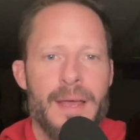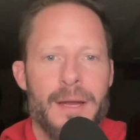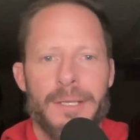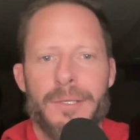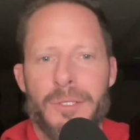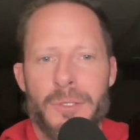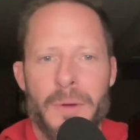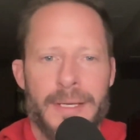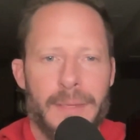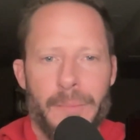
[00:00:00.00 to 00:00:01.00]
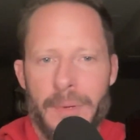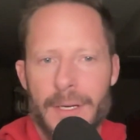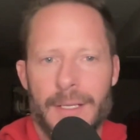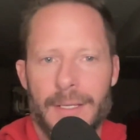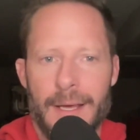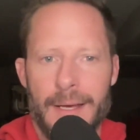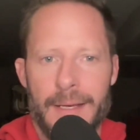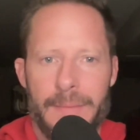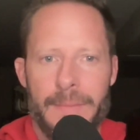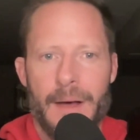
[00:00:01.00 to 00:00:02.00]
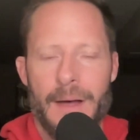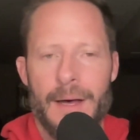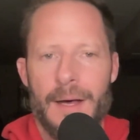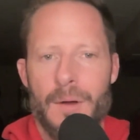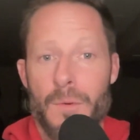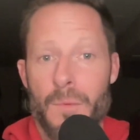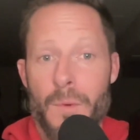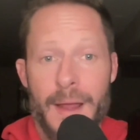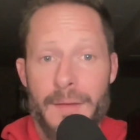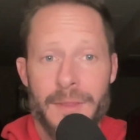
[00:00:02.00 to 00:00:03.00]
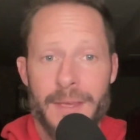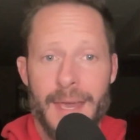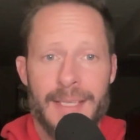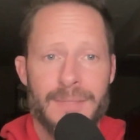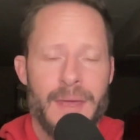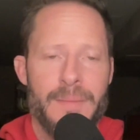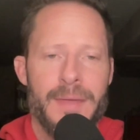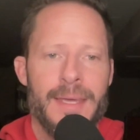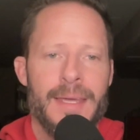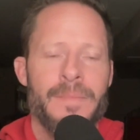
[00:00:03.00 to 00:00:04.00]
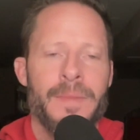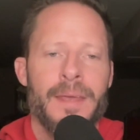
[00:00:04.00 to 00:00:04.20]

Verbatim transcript: or you joined a book club uh, or whatever the case may be,